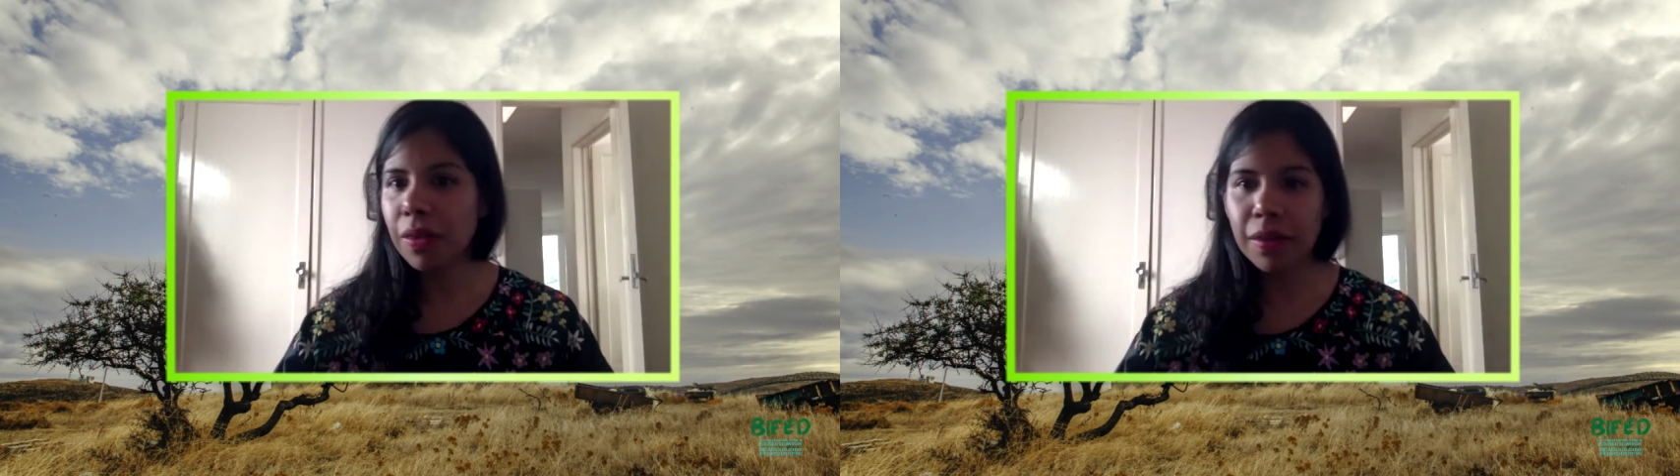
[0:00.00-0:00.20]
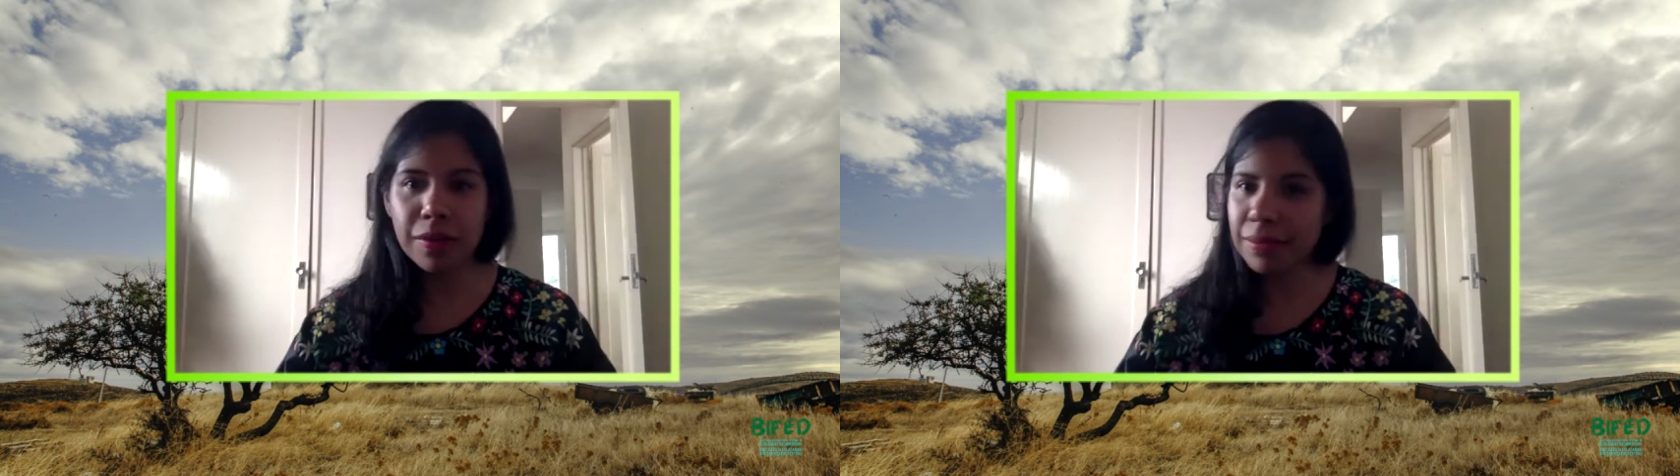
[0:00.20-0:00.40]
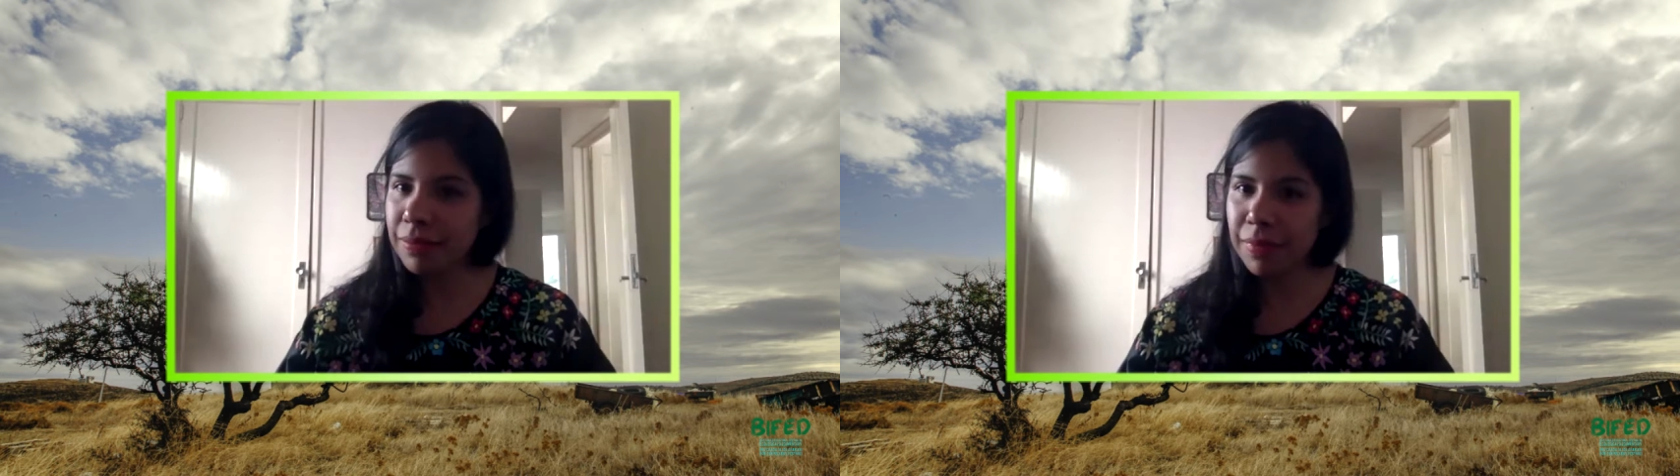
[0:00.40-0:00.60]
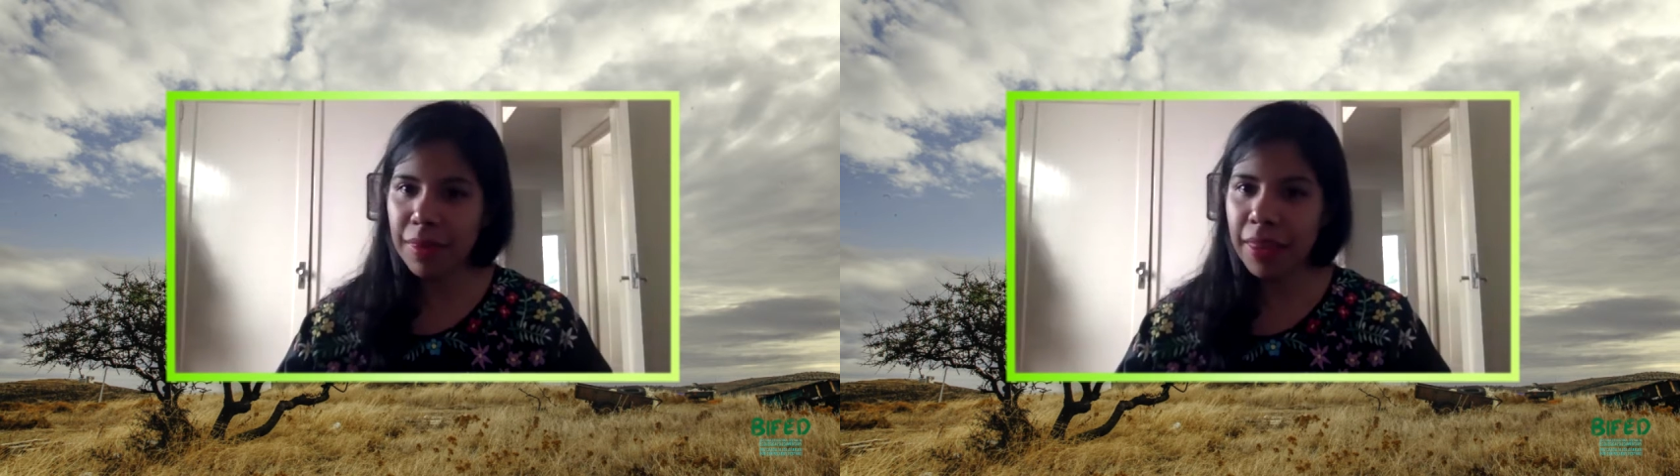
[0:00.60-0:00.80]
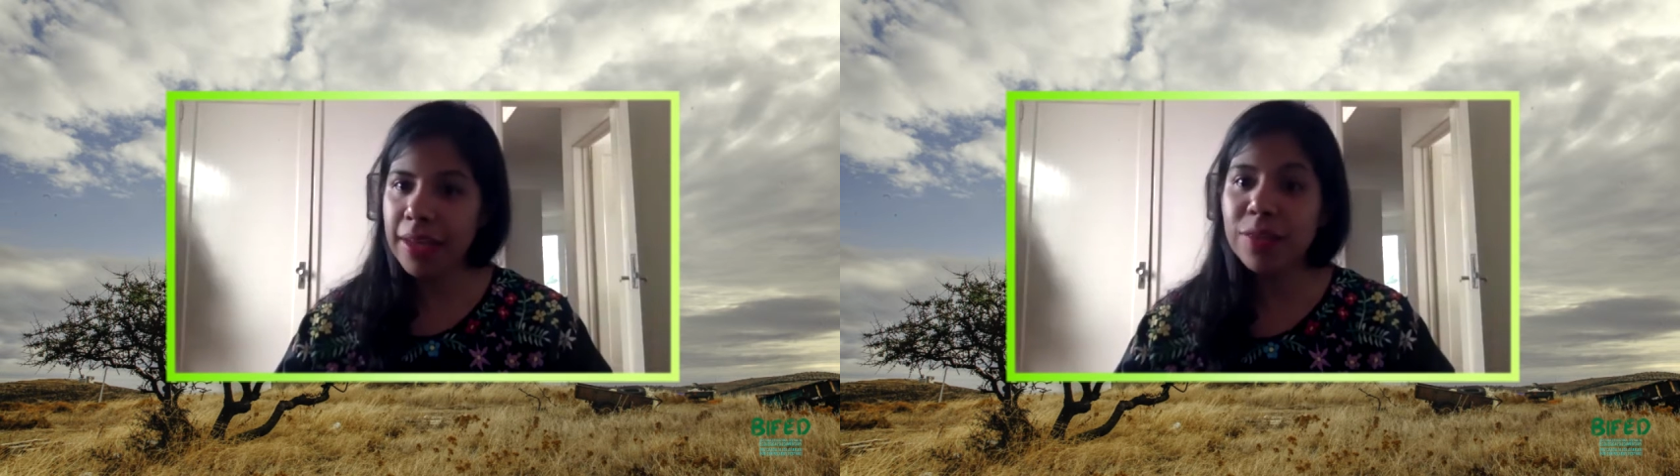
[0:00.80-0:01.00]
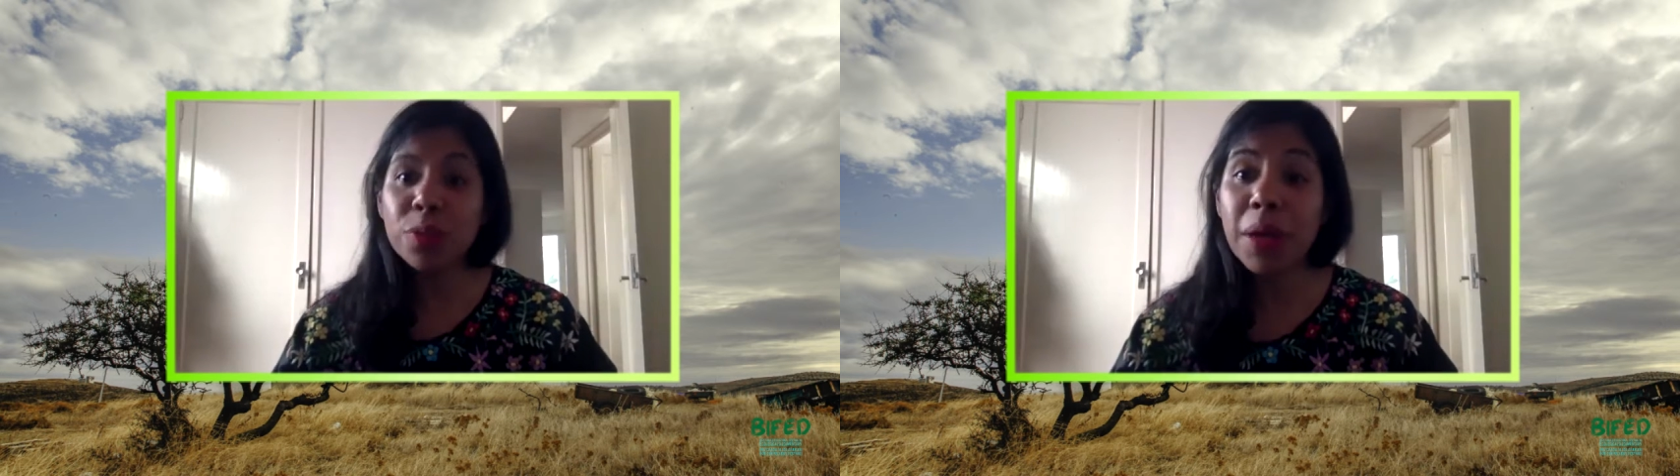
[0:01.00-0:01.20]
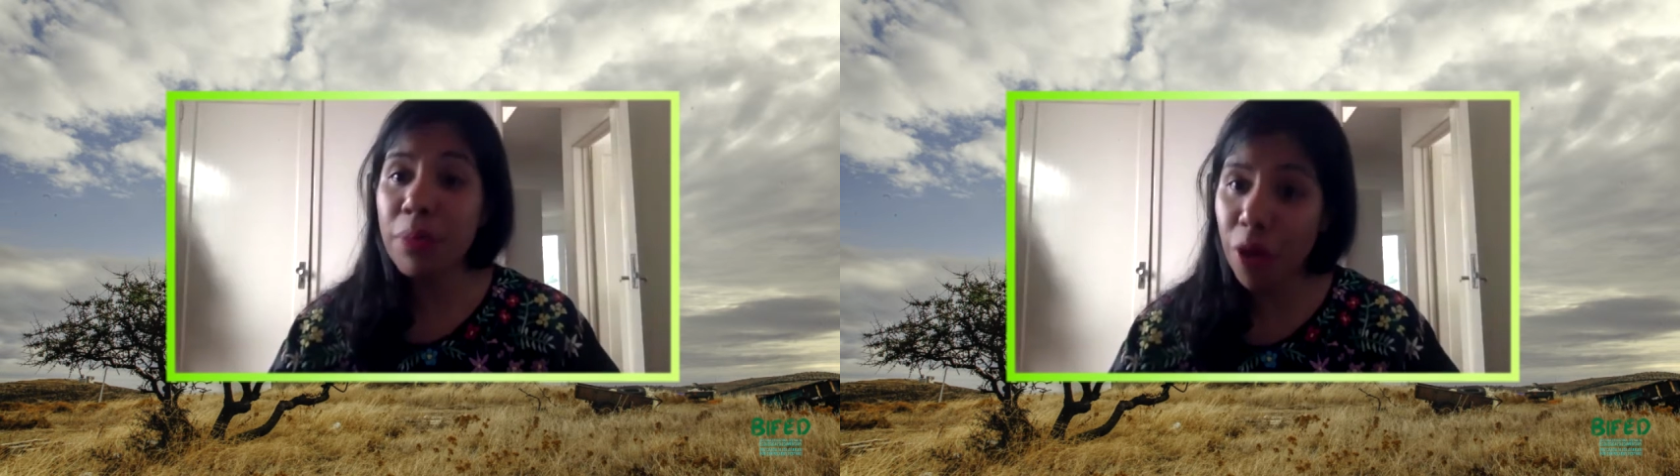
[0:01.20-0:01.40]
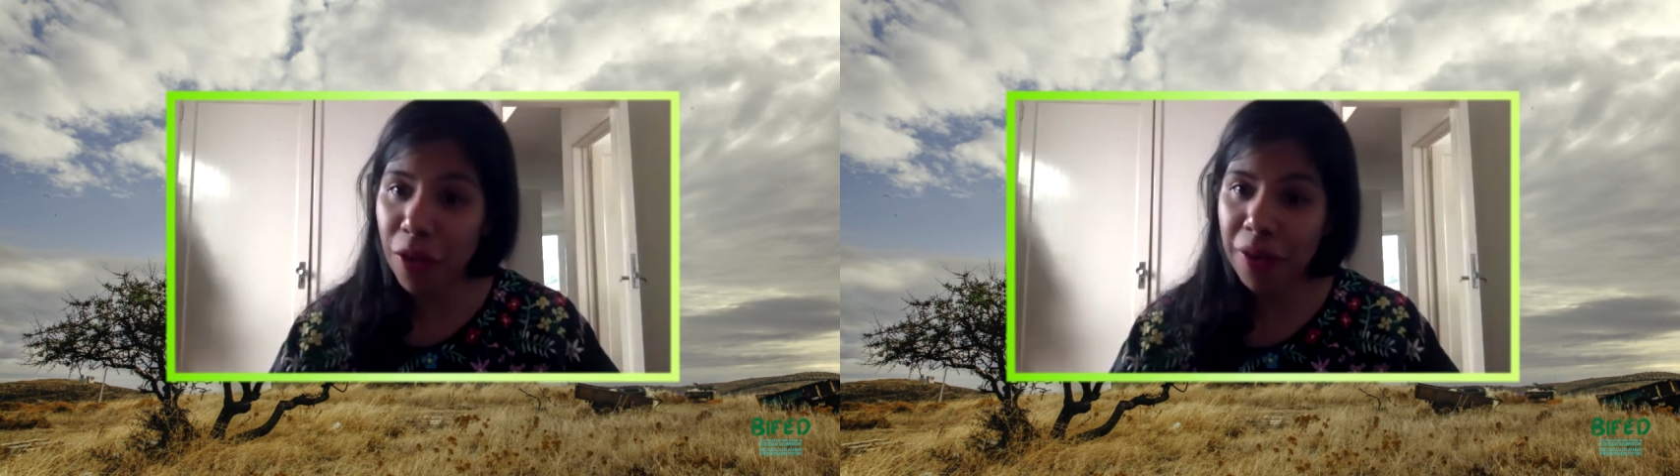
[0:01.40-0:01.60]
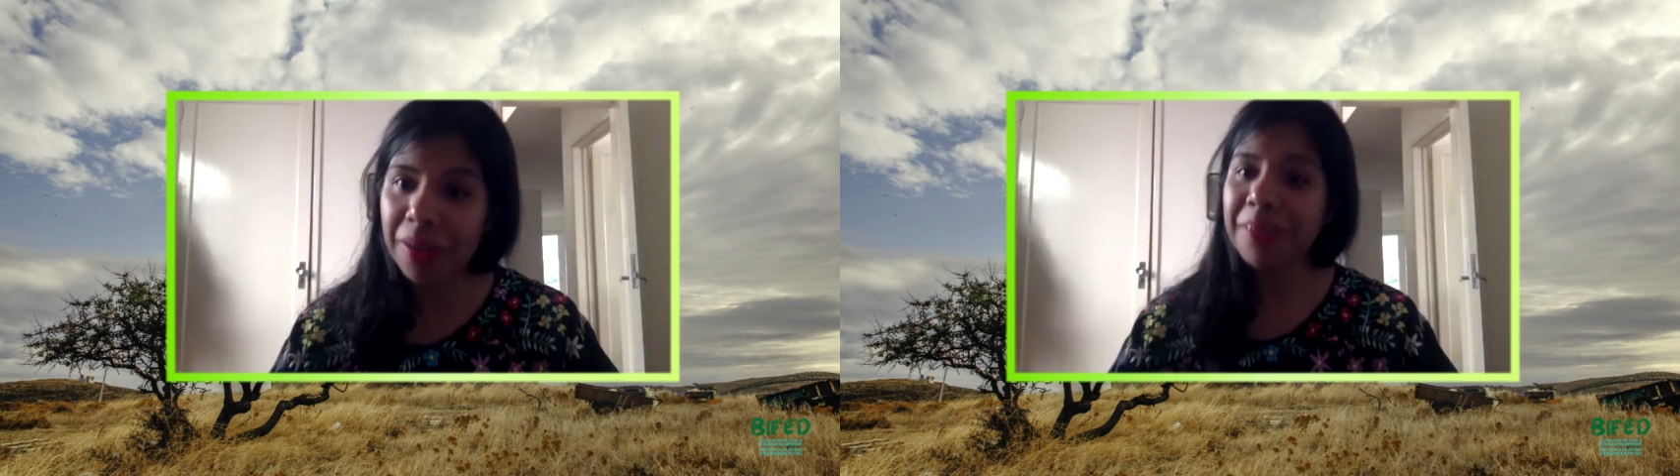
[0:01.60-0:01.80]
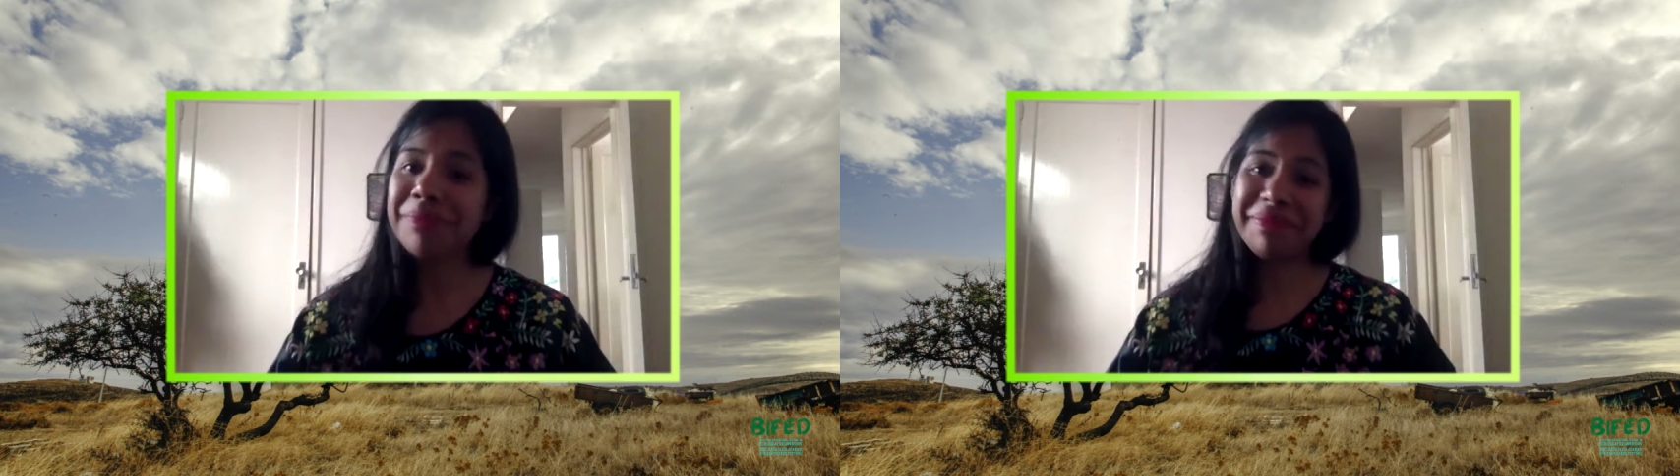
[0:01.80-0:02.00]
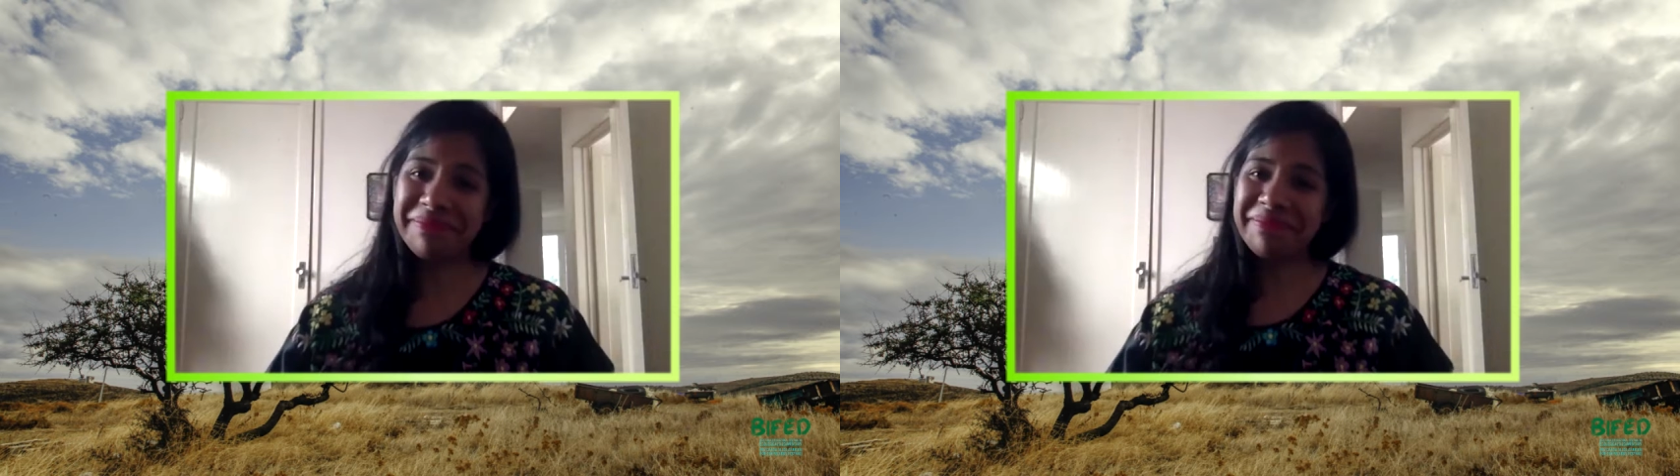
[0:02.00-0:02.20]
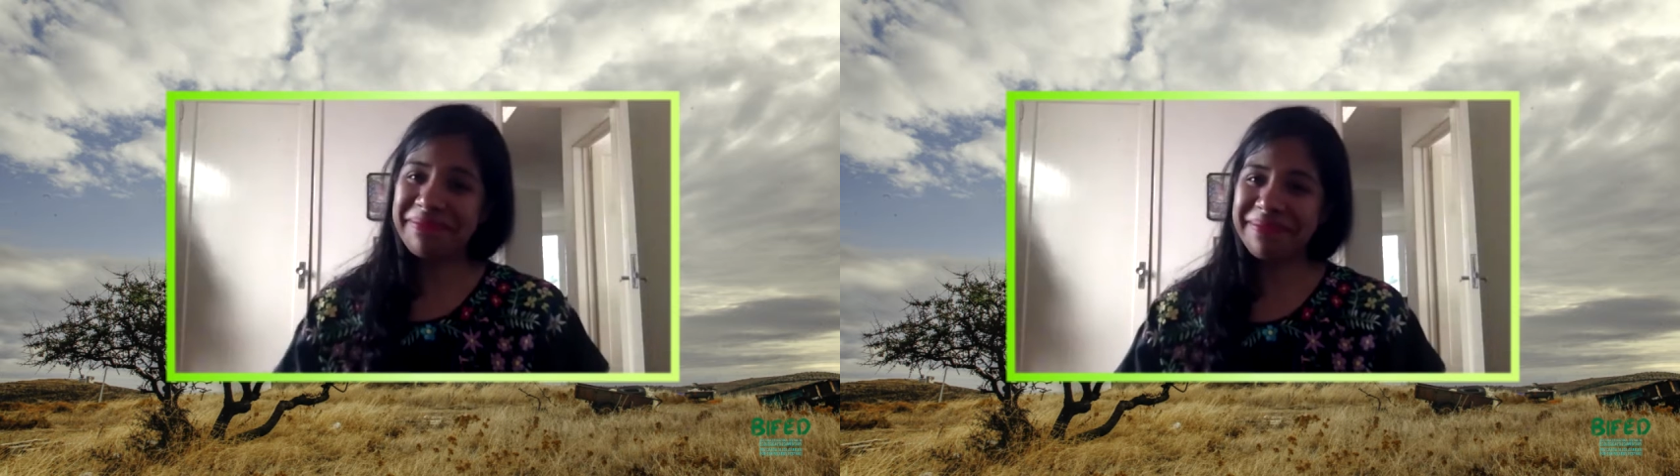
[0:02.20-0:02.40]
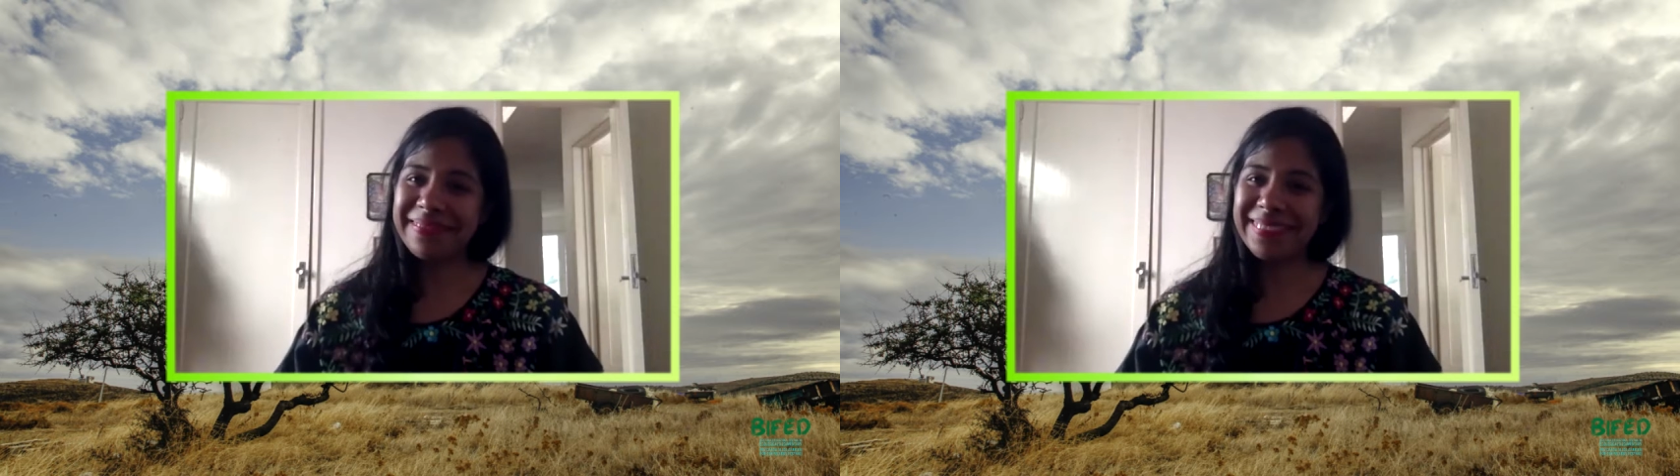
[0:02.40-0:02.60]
no, I mean, it's a beautiful film and it's about